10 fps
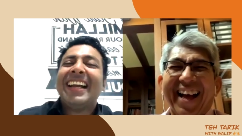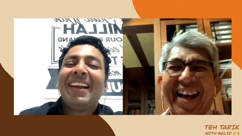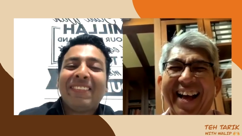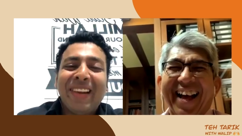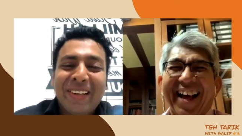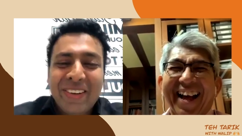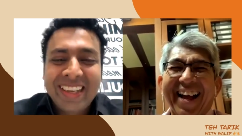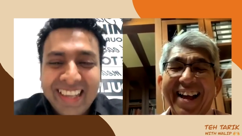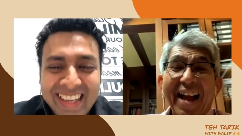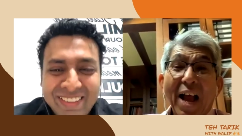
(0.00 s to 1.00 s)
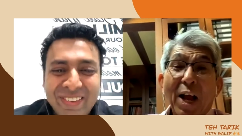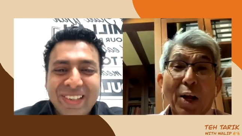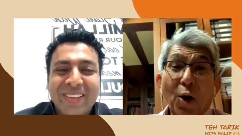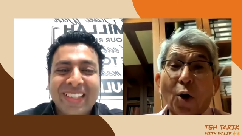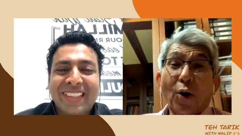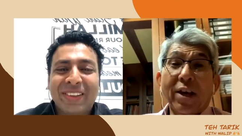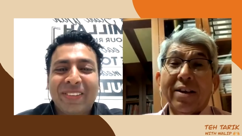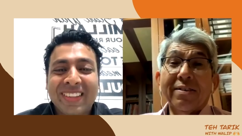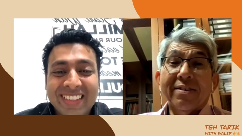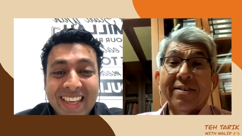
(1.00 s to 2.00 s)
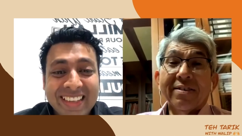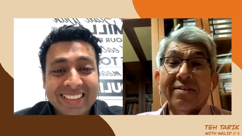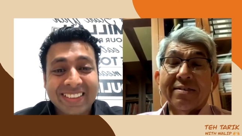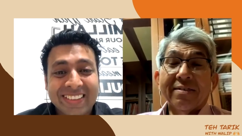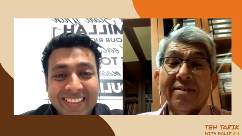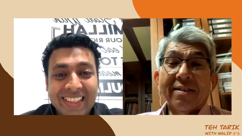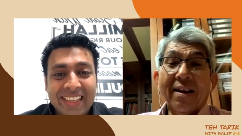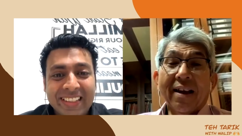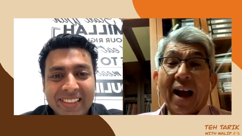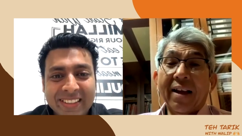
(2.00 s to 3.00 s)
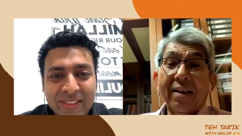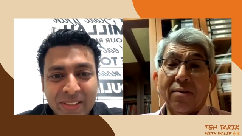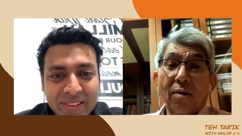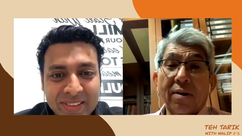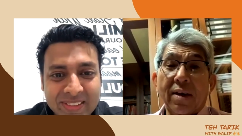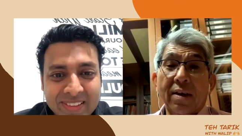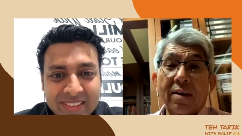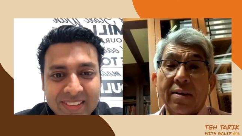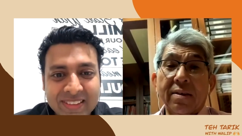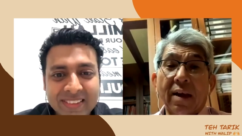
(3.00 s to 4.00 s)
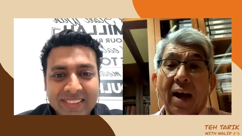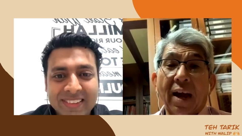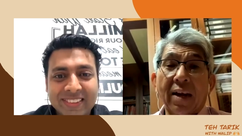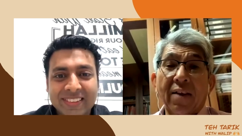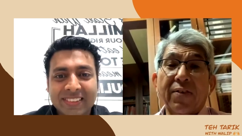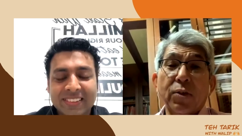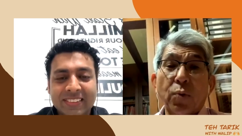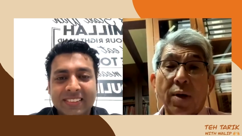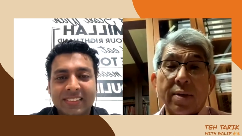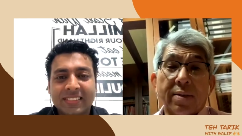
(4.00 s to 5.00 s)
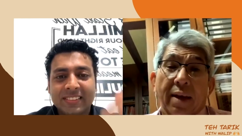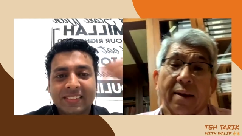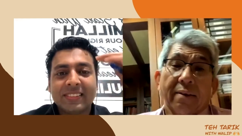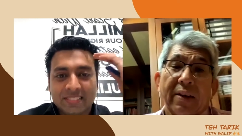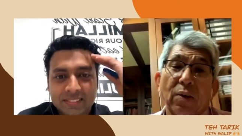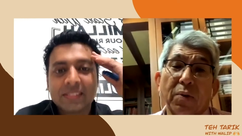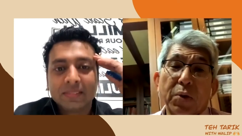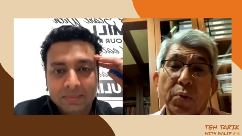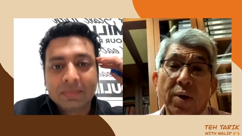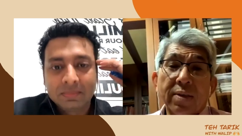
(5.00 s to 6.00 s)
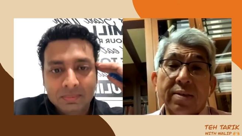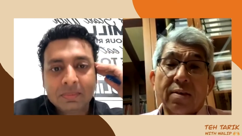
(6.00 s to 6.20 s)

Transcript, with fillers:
Speaker 1: by the way,
Speaker 2: uh, by the no, way, the he, comments. Uh, sorry. Yeah. I, sorry. No, he, he. I love his works. I, I read all his works. You know,